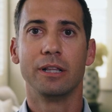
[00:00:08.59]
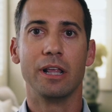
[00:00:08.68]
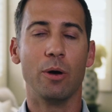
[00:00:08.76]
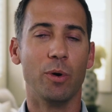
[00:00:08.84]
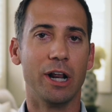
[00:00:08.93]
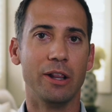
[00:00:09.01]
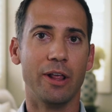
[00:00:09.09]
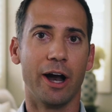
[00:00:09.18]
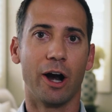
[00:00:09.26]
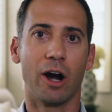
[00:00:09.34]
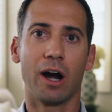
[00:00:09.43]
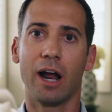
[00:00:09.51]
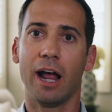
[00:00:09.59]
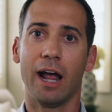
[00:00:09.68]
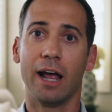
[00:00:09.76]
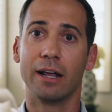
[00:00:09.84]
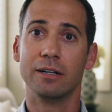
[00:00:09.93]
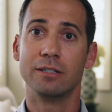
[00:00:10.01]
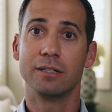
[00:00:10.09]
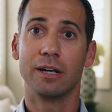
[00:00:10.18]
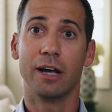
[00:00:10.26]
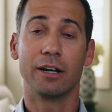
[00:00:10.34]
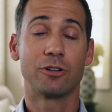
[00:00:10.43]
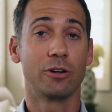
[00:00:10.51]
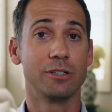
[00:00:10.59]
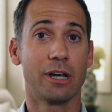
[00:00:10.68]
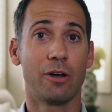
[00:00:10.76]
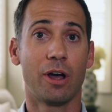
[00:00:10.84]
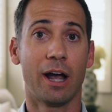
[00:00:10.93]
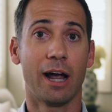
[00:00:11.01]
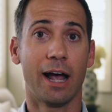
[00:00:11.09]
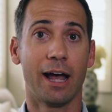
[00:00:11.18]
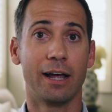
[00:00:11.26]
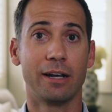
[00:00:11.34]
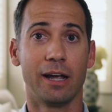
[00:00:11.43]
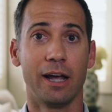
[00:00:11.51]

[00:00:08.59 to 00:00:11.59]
They went in there, and it turns out I had